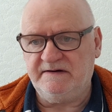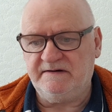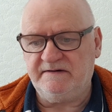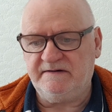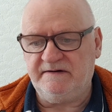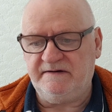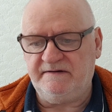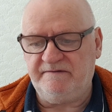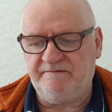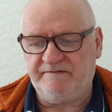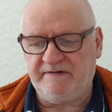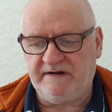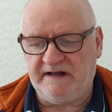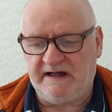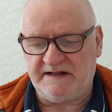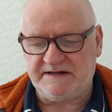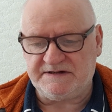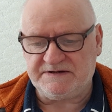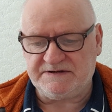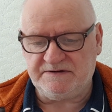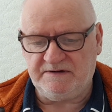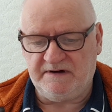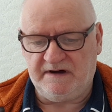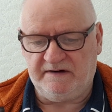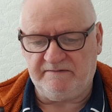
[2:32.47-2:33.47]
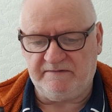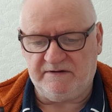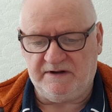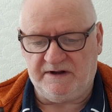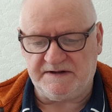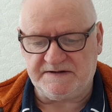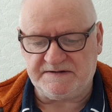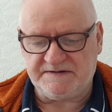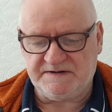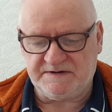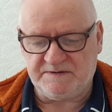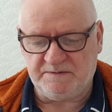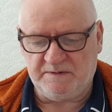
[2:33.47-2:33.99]
In flats, you have
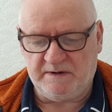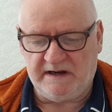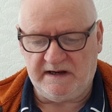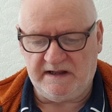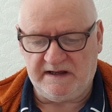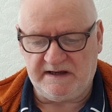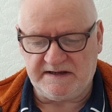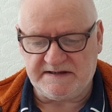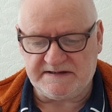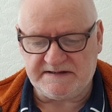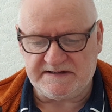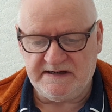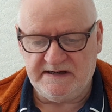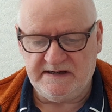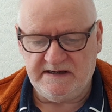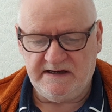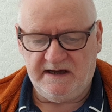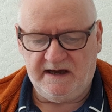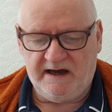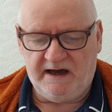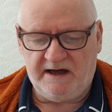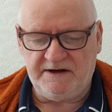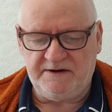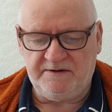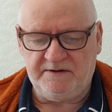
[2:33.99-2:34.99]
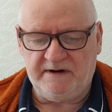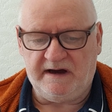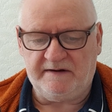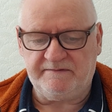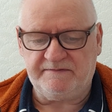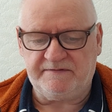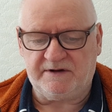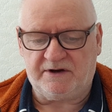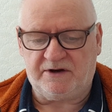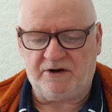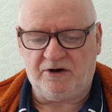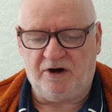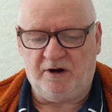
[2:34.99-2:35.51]
lots of dwellings and you have
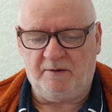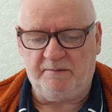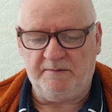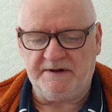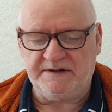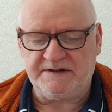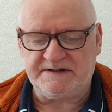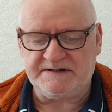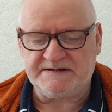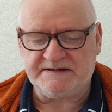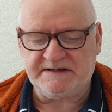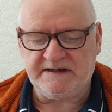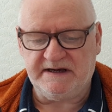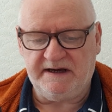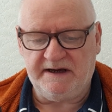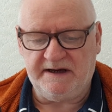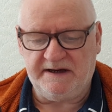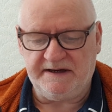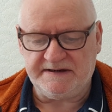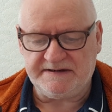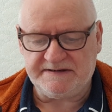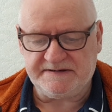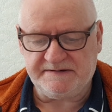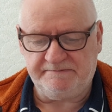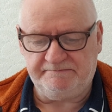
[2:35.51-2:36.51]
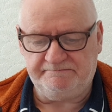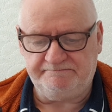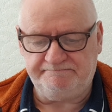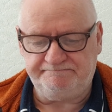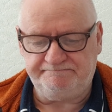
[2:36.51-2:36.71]
the common stairs.